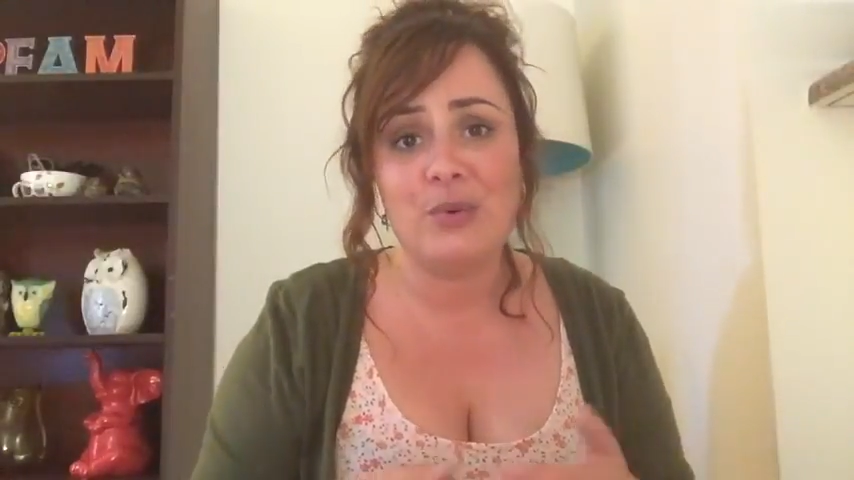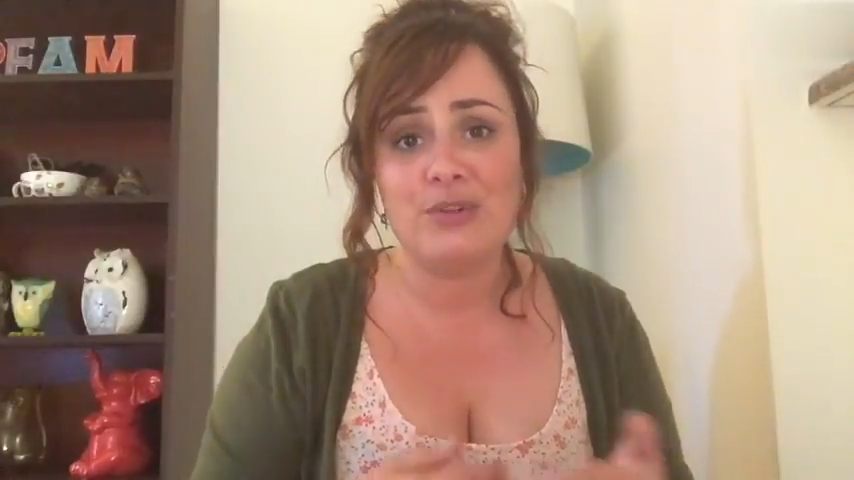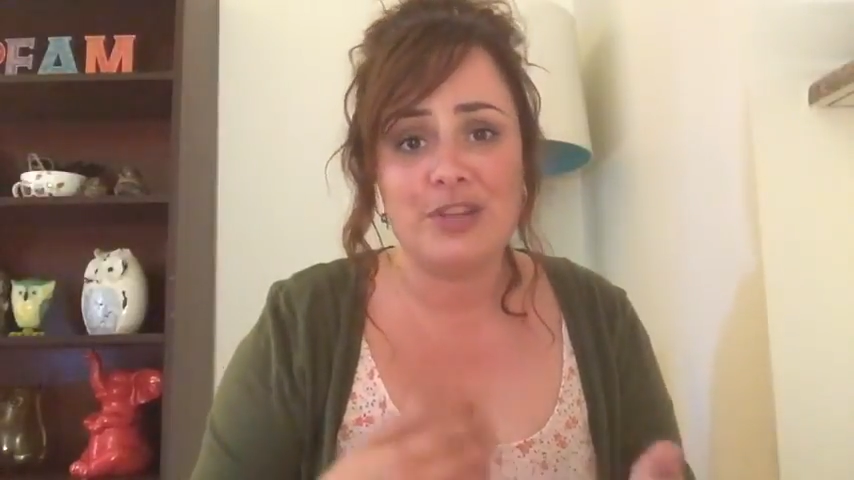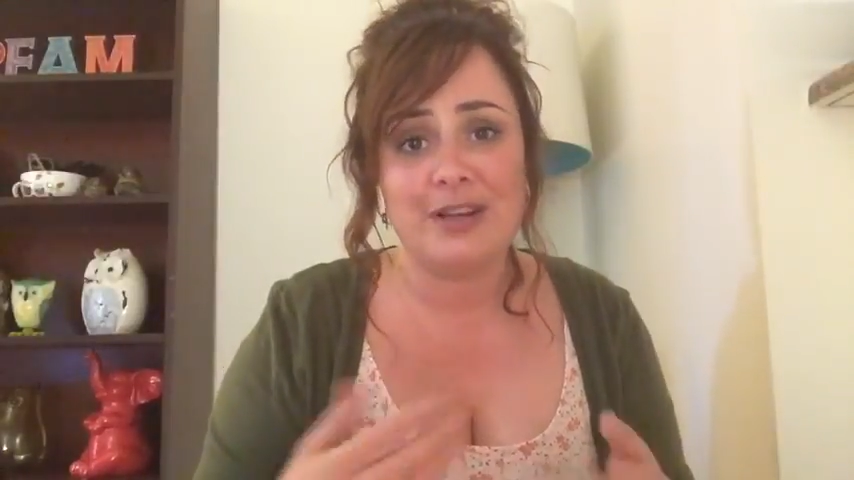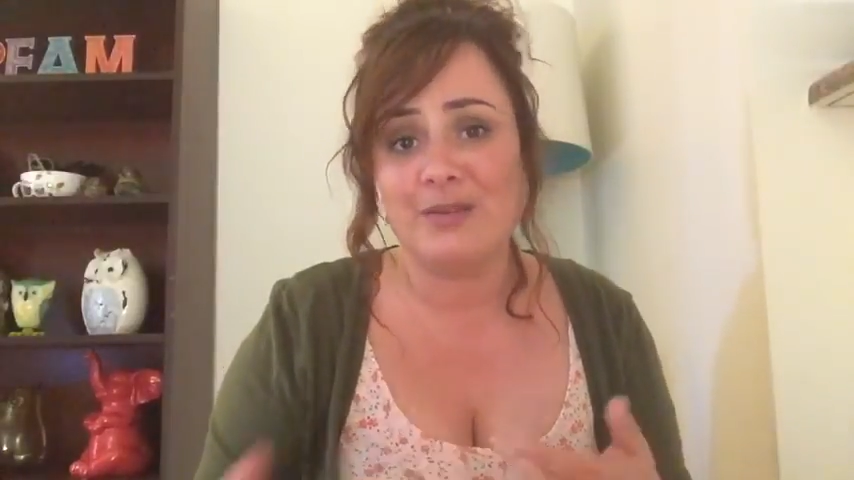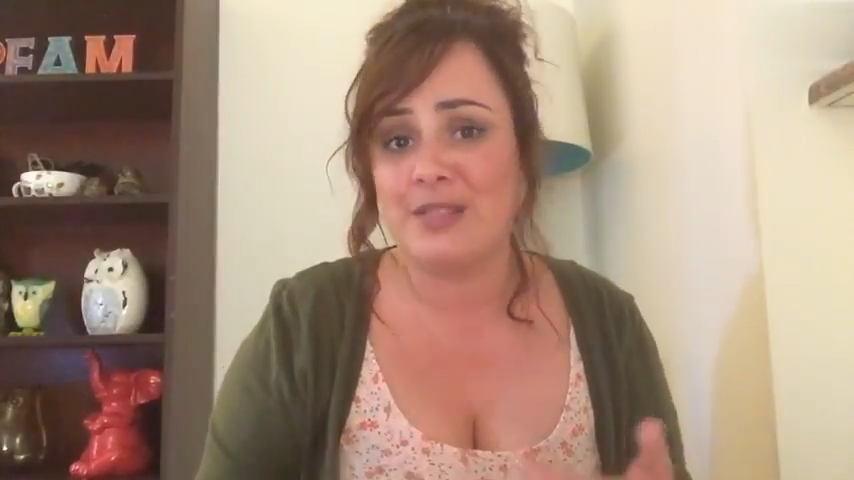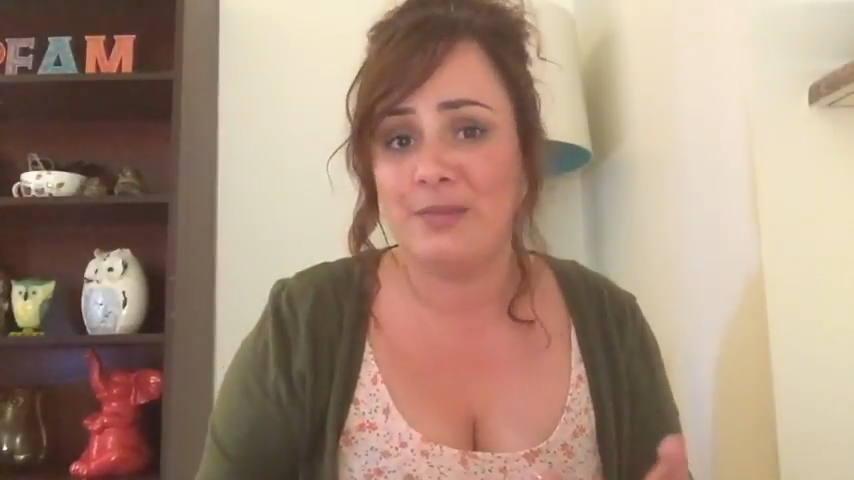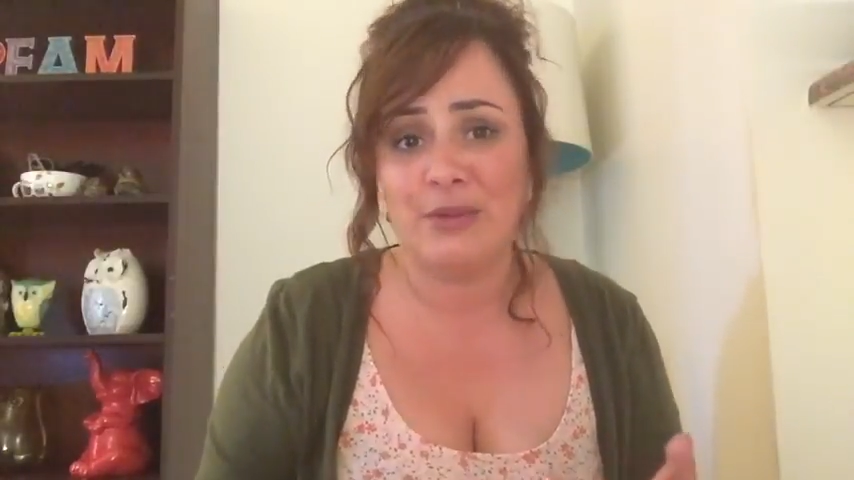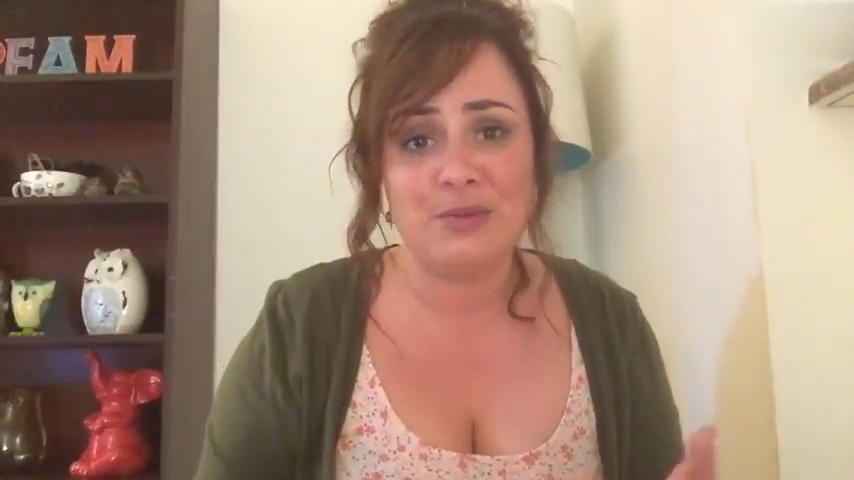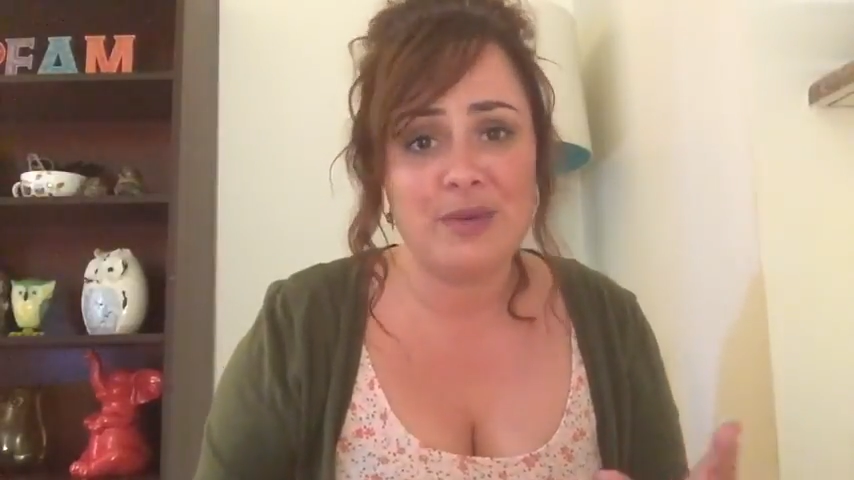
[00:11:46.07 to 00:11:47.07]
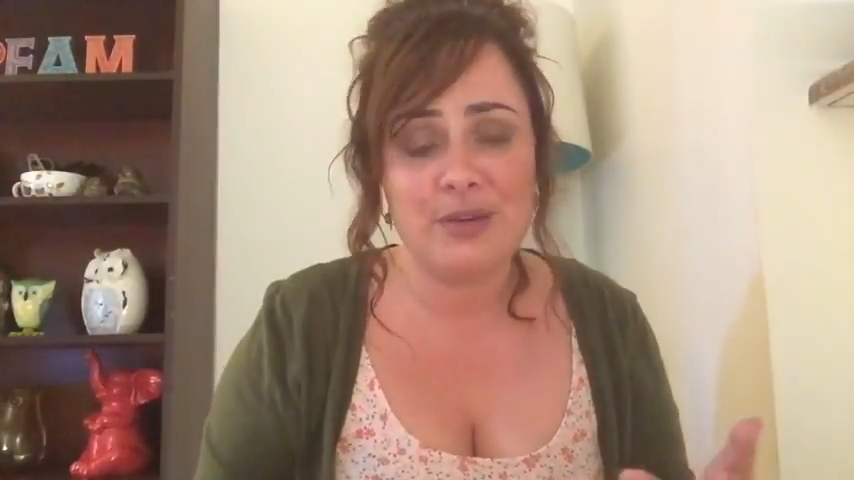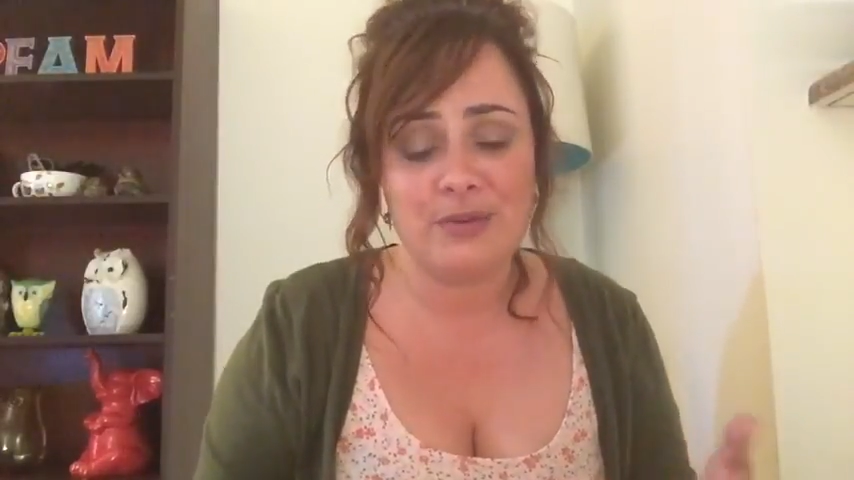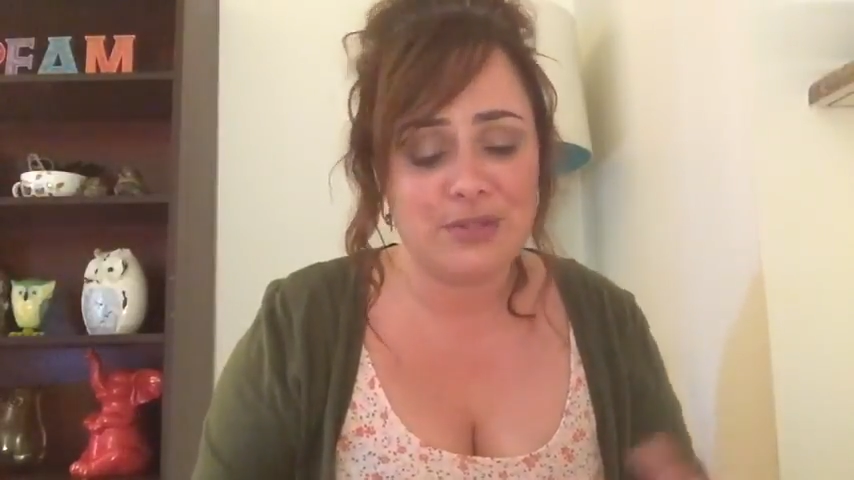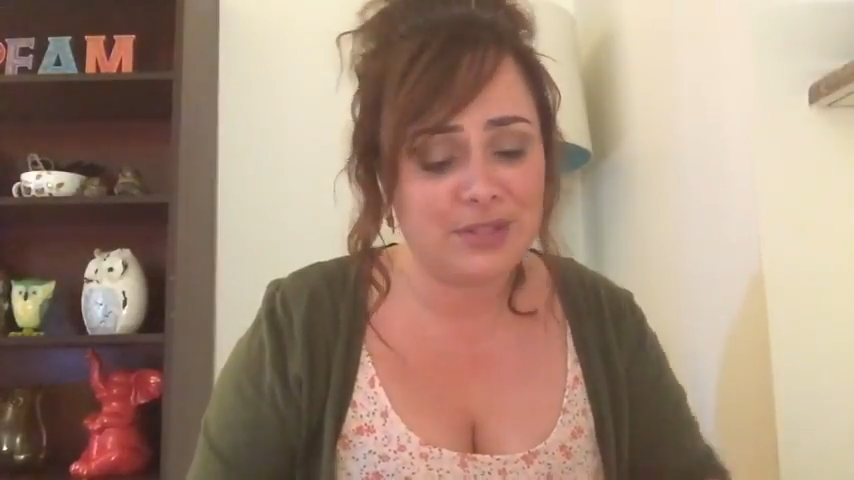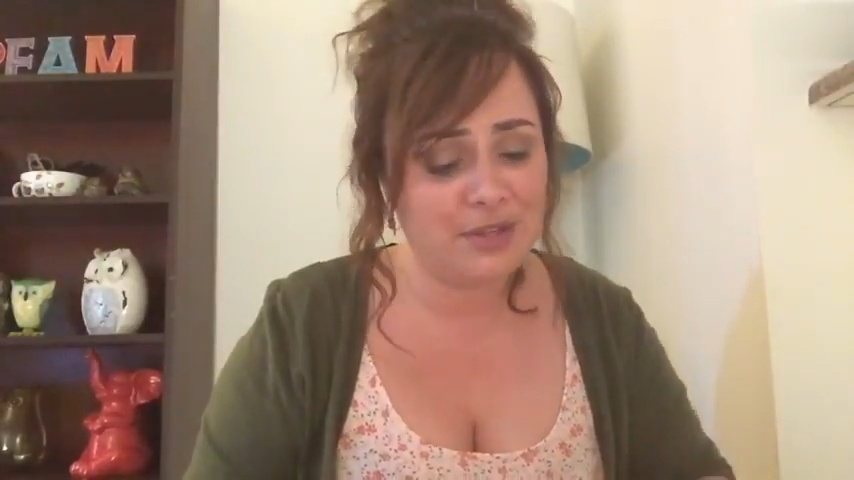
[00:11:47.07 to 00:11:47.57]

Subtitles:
or check out some other readers.